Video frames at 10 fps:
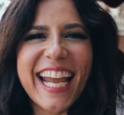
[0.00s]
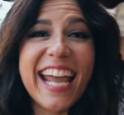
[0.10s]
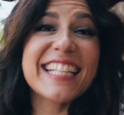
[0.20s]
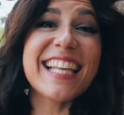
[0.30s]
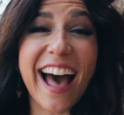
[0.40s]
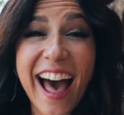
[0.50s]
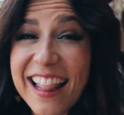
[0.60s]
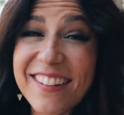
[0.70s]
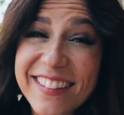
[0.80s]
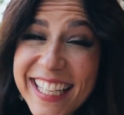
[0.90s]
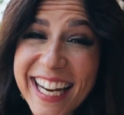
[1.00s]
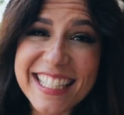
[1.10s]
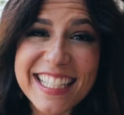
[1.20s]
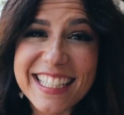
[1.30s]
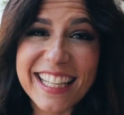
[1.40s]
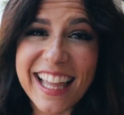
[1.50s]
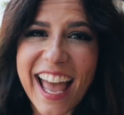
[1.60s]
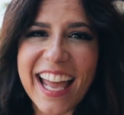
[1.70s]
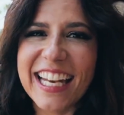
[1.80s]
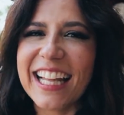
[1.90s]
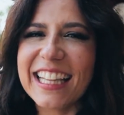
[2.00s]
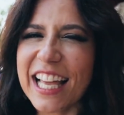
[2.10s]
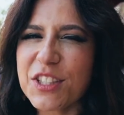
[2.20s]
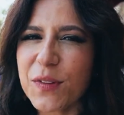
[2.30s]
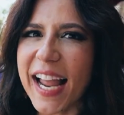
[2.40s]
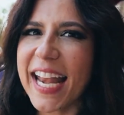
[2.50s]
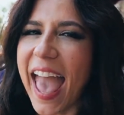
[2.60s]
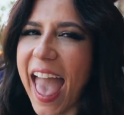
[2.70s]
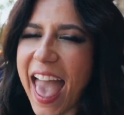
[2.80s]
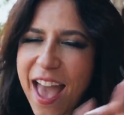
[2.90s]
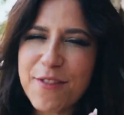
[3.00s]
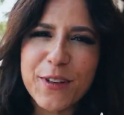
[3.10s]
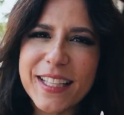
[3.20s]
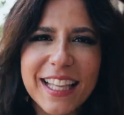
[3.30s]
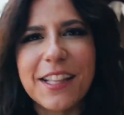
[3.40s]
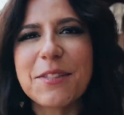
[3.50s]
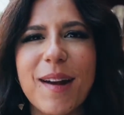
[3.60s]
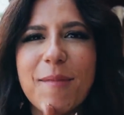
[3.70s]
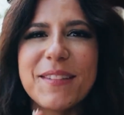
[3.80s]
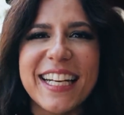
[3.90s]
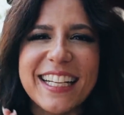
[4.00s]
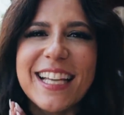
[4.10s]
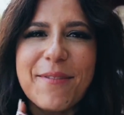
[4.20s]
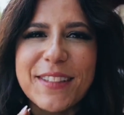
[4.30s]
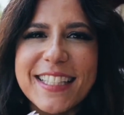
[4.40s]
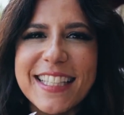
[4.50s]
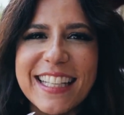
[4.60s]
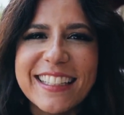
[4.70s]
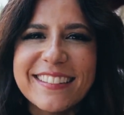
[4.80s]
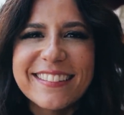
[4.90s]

It's Halloween at Disneyland. Let's ride everything that's been updated in time for the season.